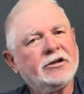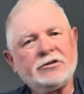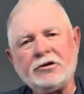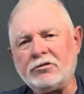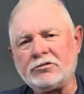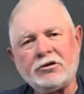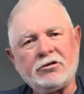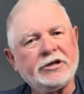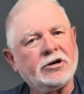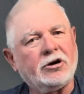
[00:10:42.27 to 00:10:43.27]
don't
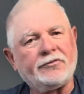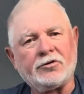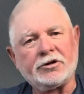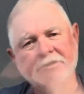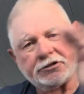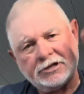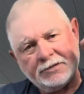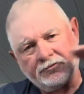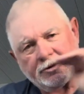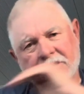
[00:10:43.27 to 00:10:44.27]
let off on it. Just
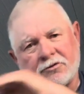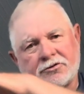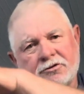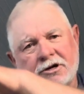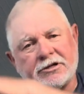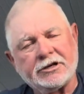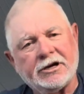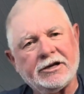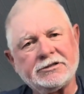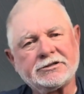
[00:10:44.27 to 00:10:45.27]
keep right on trucking,
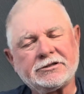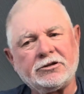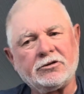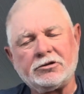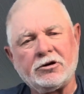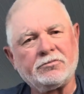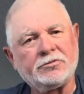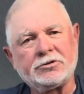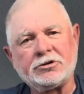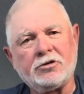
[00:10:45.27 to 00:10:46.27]
guys.
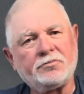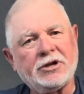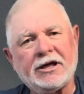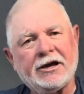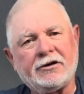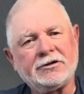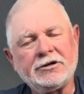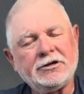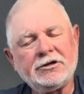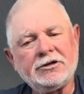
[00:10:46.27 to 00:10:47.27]
Don't plow.
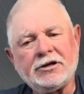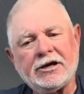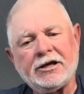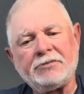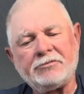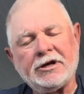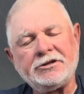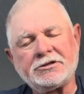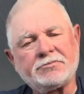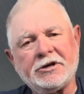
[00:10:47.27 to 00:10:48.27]
That
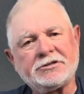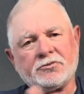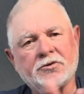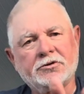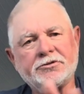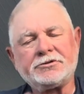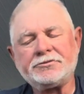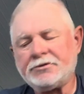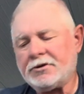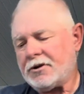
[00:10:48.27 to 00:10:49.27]
just makes it worse.
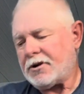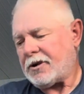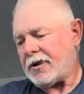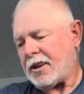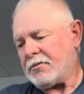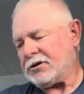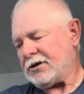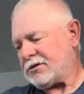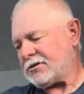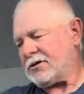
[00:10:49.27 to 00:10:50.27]
But
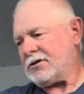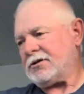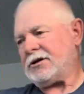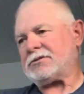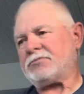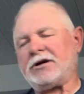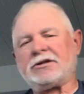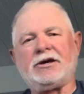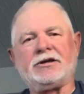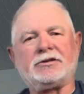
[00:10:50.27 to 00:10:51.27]
that's my
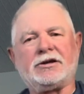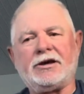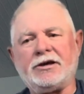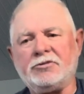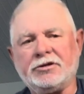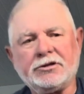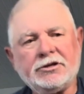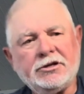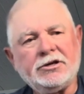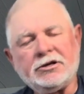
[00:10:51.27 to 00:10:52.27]
take today. But
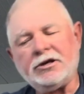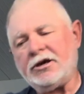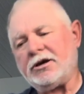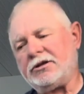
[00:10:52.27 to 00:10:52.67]
yeah,